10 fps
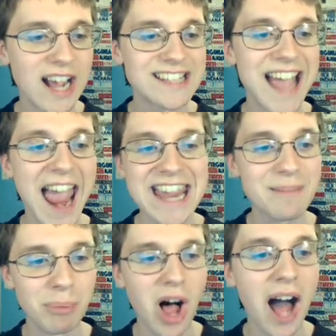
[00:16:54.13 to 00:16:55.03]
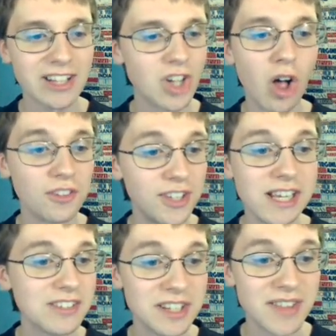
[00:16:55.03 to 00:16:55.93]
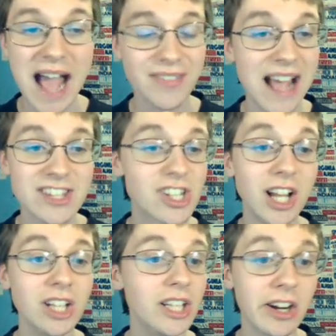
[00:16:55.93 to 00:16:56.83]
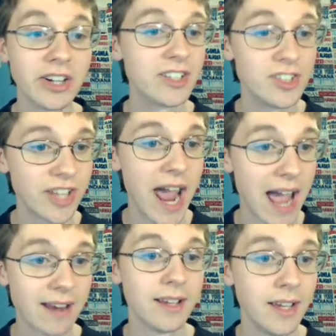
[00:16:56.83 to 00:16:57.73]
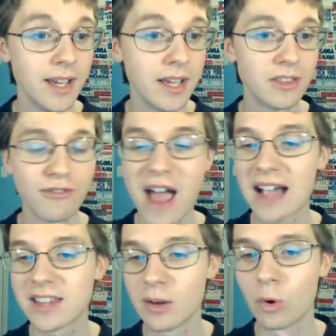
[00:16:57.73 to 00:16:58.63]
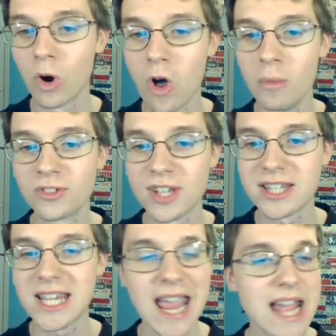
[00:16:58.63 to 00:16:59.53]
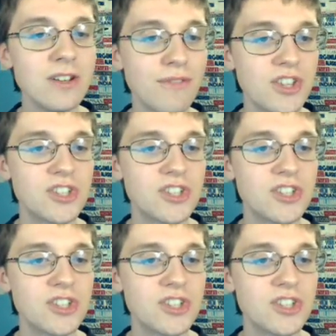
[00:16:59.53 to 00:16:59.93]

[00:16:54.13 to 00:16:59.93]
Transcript: has 8 blocks all season. That's an hilarious stat. The fact that we're almost at the end of the